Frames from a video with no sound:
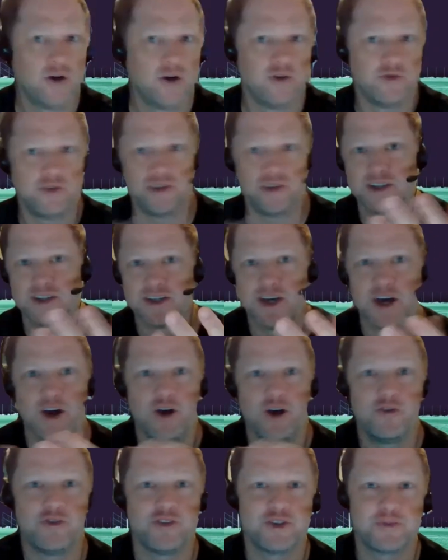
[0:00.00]
hopefully
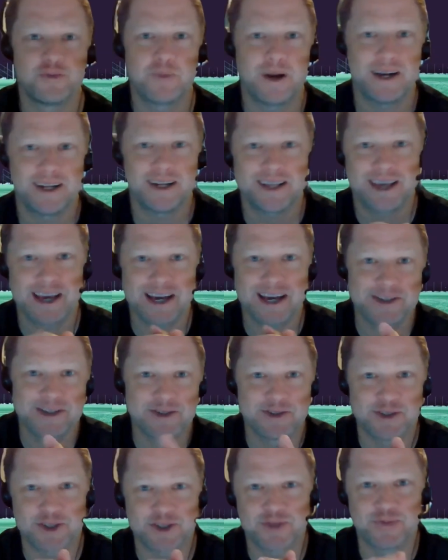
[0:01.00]
this
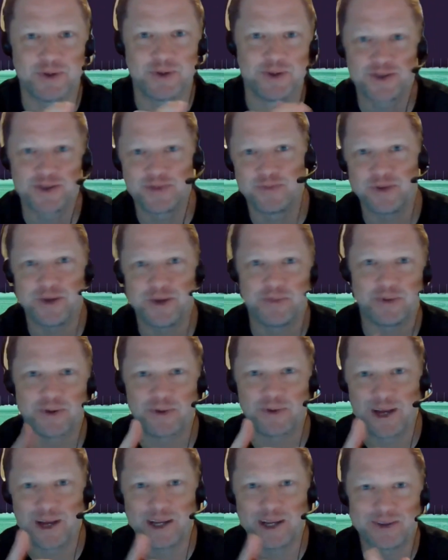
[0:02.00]
podcast will expose some people to
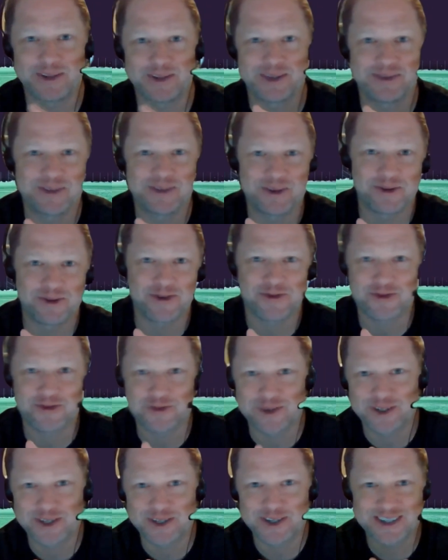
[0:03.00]
Randall that weren't
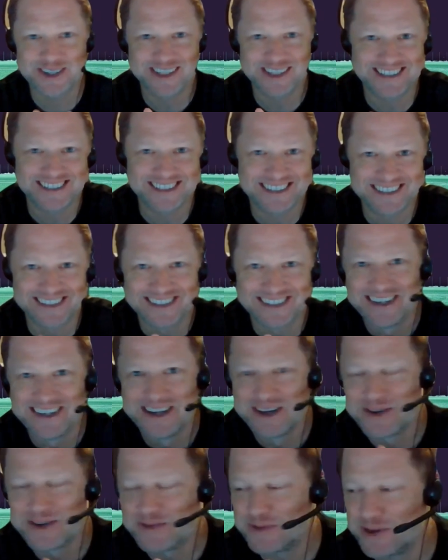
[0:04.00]
familiar, and
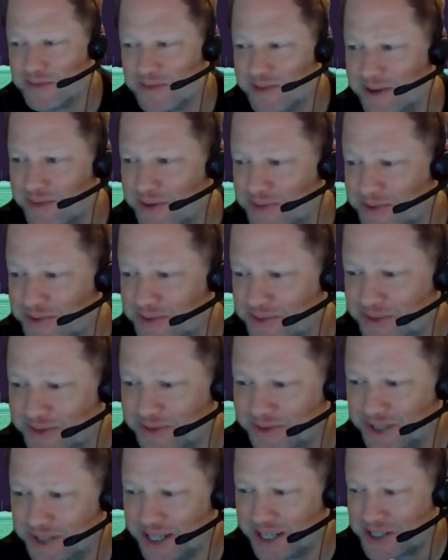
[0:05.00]
maybe
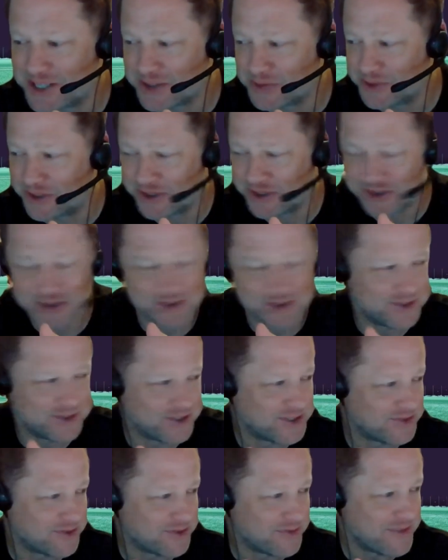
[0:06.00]
we'll get you one or two
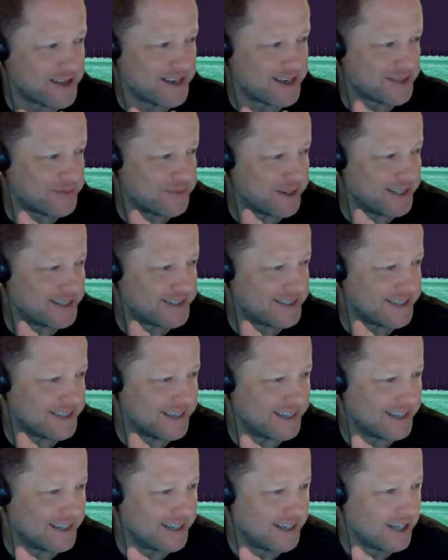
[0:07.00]
just from this. But
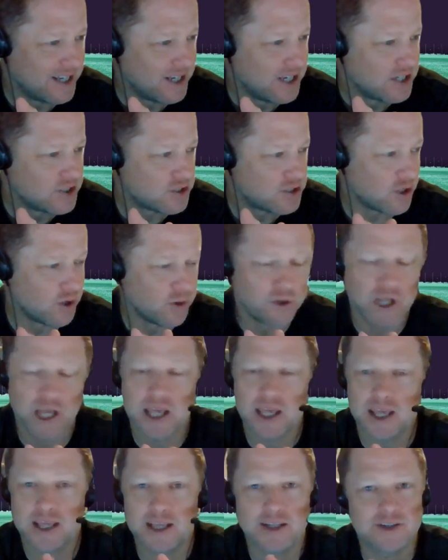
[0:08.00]
so
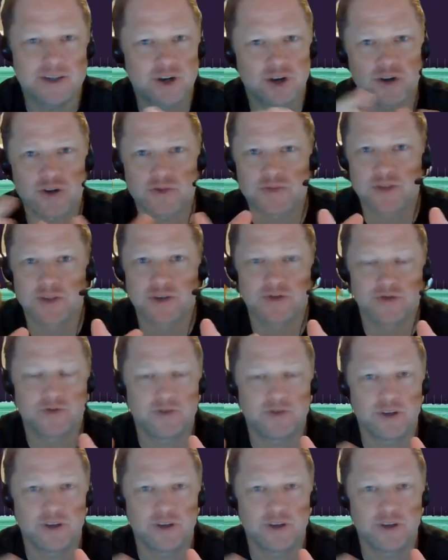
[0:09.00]
in terms of